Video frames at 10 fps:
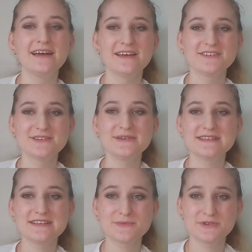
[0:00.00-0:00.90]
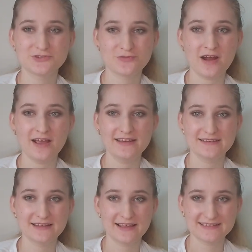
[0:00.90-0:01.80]
As soon as this one dried
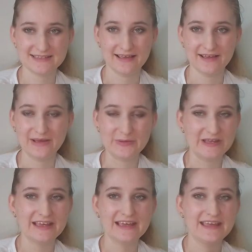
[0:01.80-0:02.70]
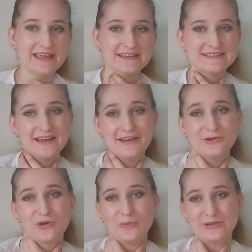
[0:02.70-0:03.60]
and like set up, it started
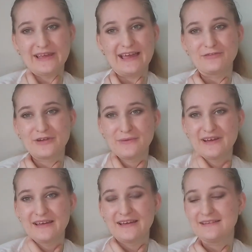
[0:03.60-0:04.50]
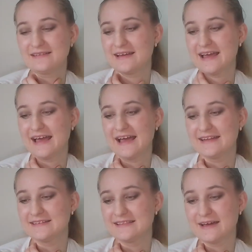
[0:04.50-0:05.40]
crumbling everywhere,
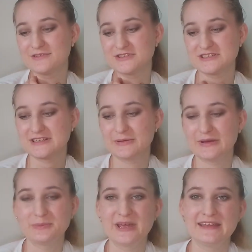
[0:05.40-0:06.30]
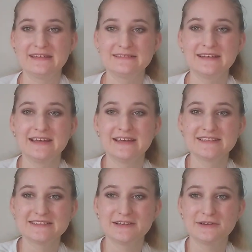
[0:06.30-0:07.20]
and that was just a pain.
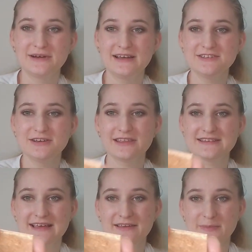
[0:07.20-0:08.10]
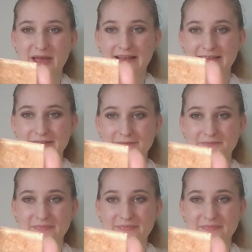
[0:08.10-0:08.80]
So I took this out of the palette.